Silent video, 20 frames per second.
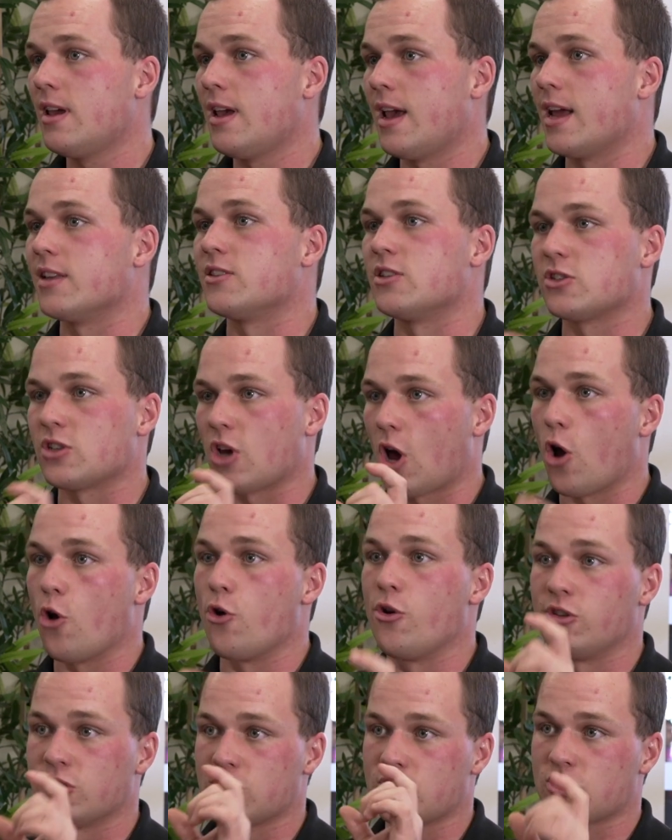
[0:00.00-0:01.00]
It's its
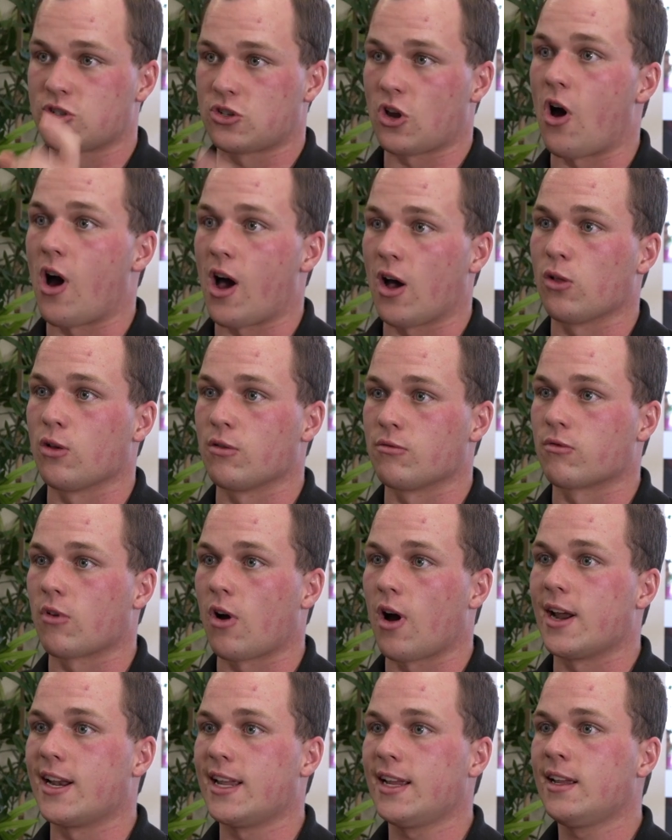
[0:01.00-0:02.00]
own style of
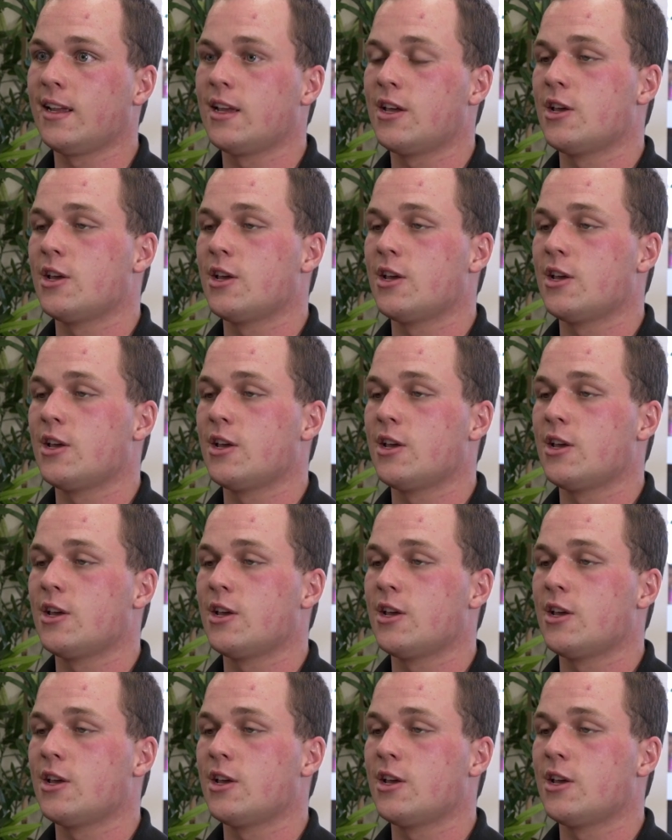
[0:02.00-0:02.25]
writing.